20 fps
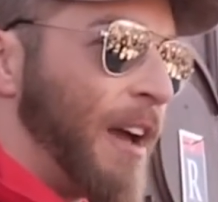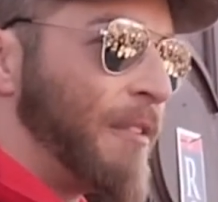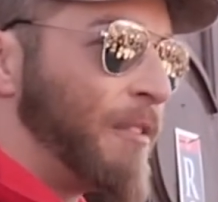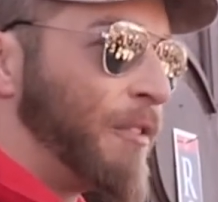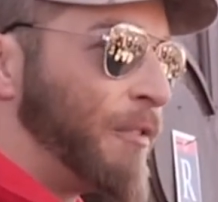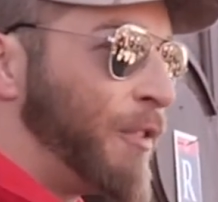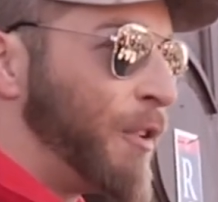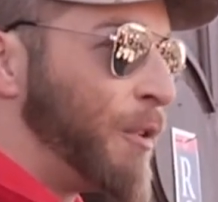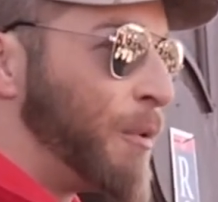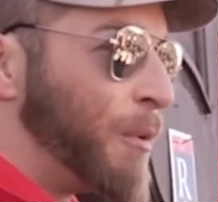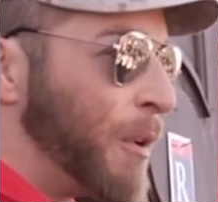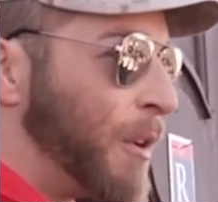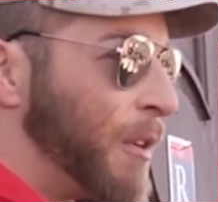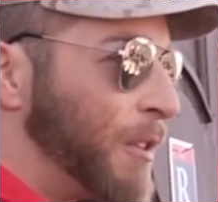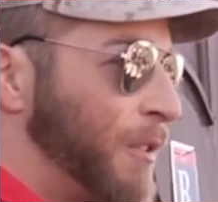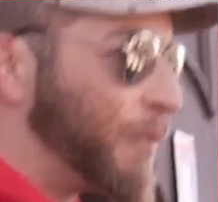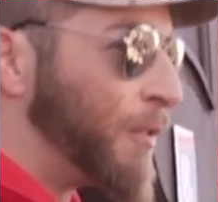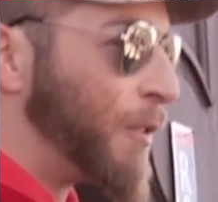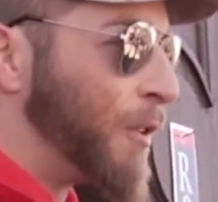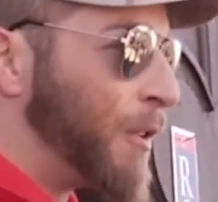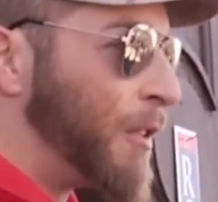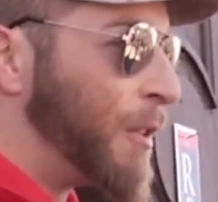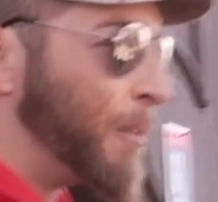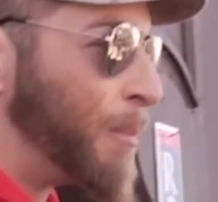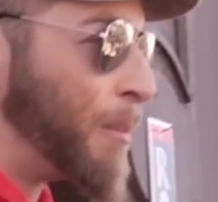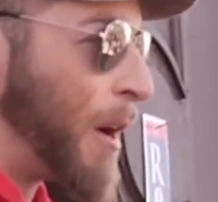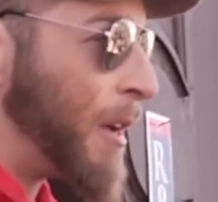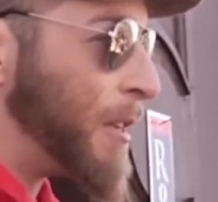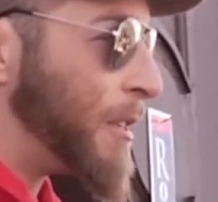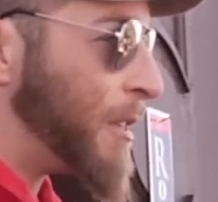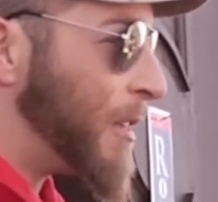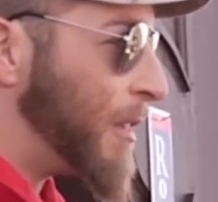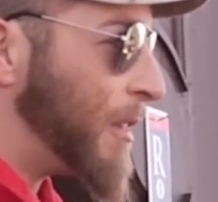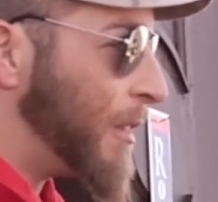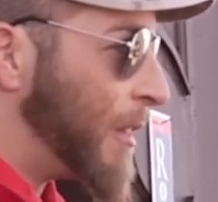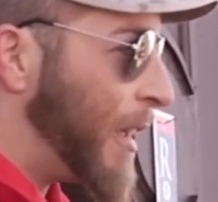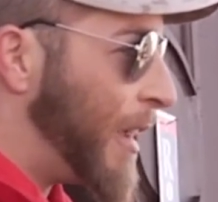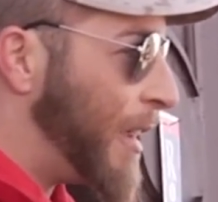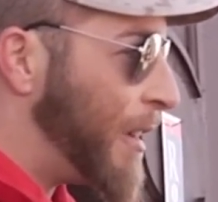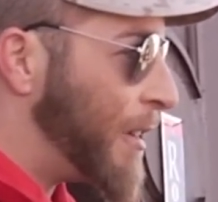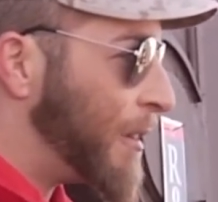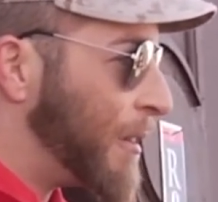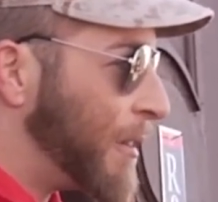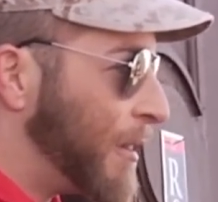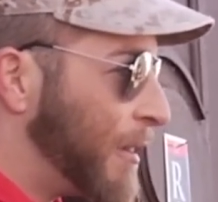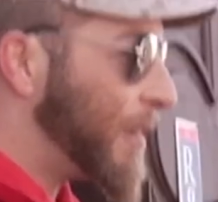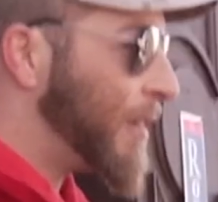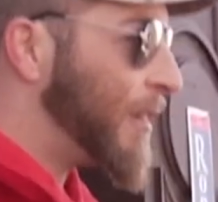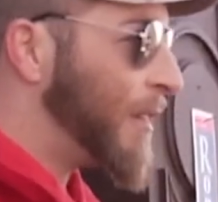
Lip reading: have a few words for the president later.